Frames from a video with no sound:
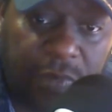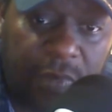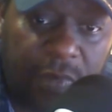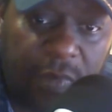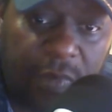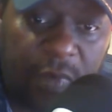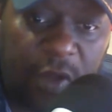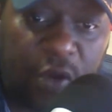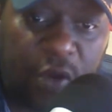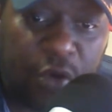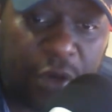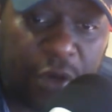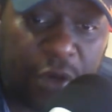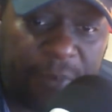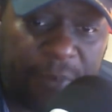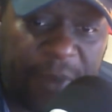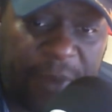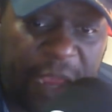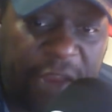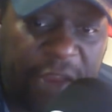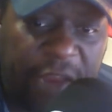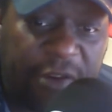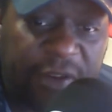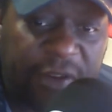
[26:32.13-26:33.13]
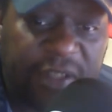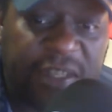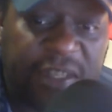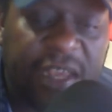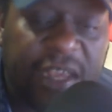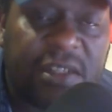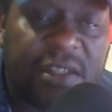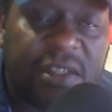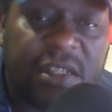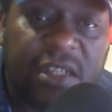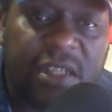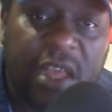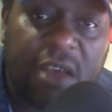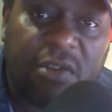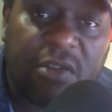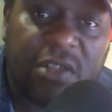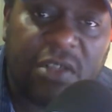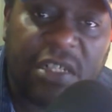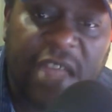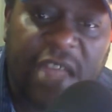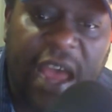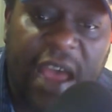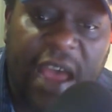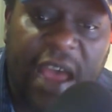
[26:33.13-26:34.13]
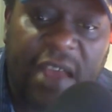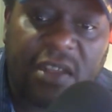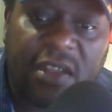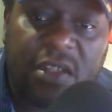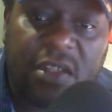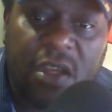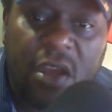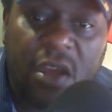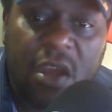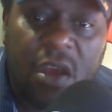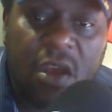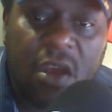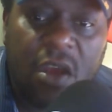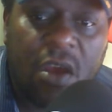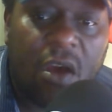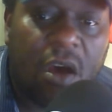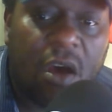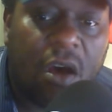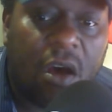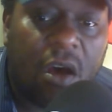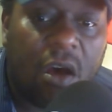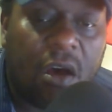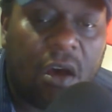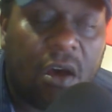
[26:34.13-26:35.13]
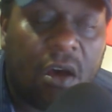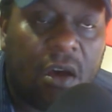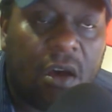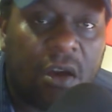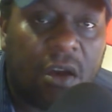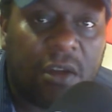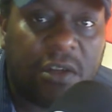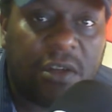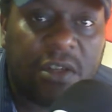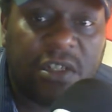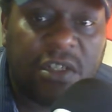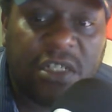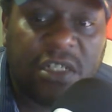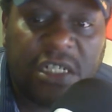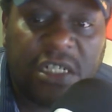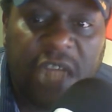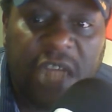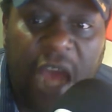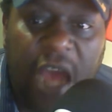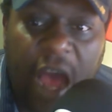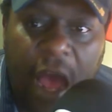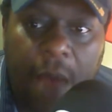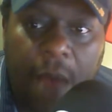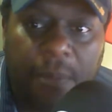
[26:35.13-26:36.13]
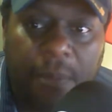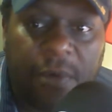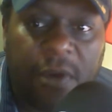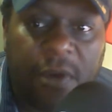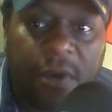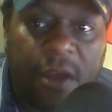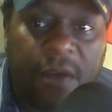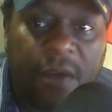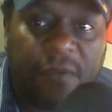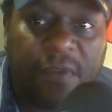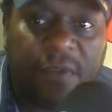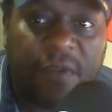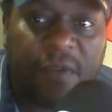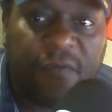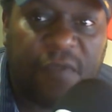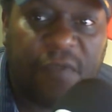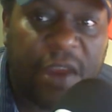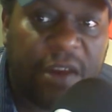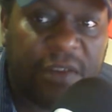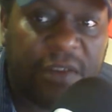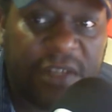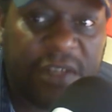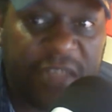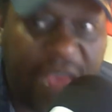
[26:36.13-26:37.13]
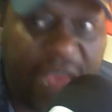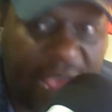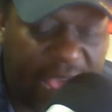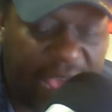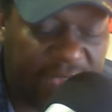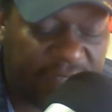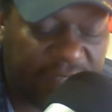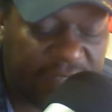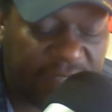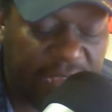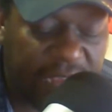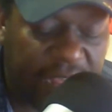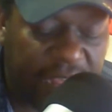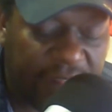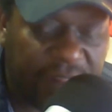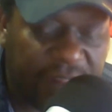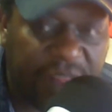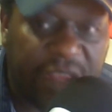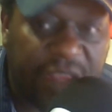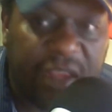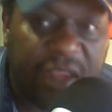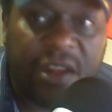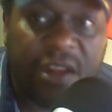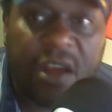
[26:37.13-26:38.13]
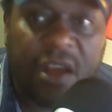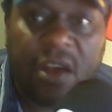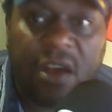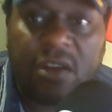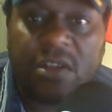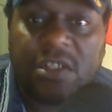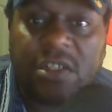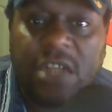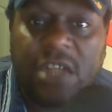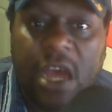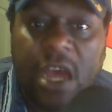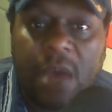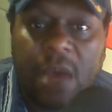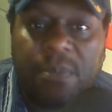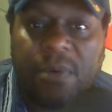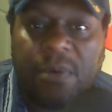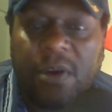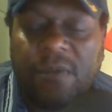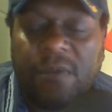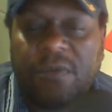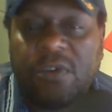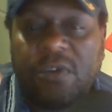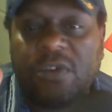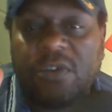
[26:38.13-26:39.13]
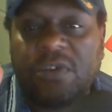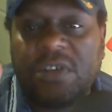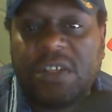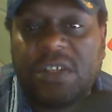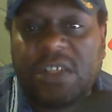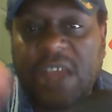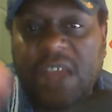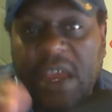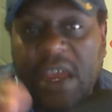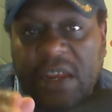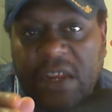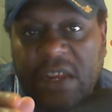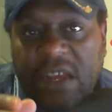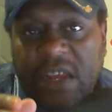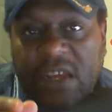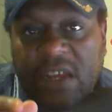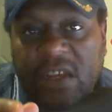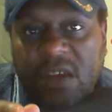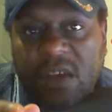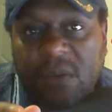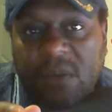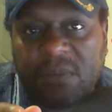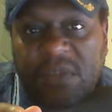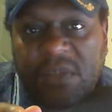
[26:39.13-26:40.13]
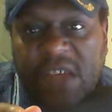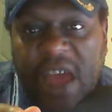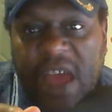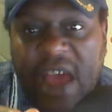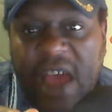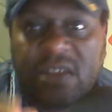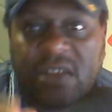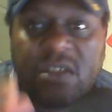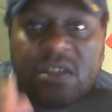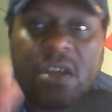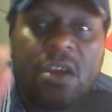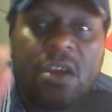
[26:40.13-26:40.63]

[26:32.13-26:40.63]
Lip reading: You could pay your state sales tax on top of the fair tax, and then on top of your state income tax.